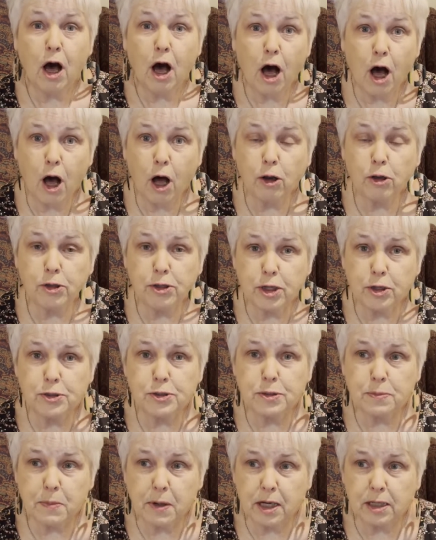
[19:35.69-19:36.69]
all of
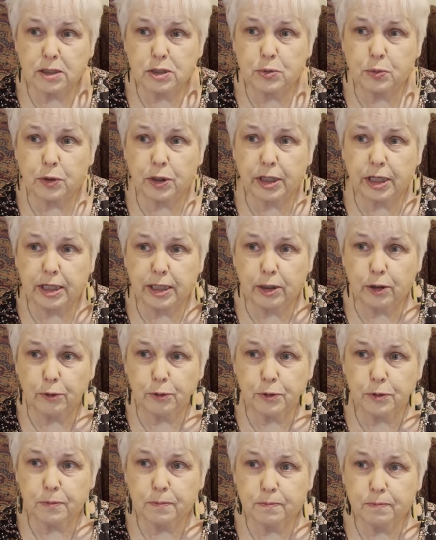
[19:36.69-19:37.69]
those monks were
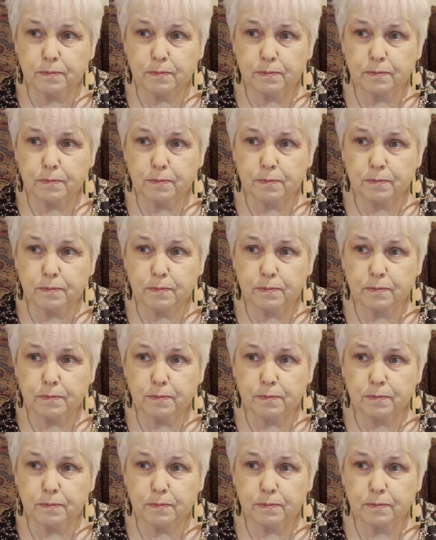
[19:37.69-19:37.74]
killed.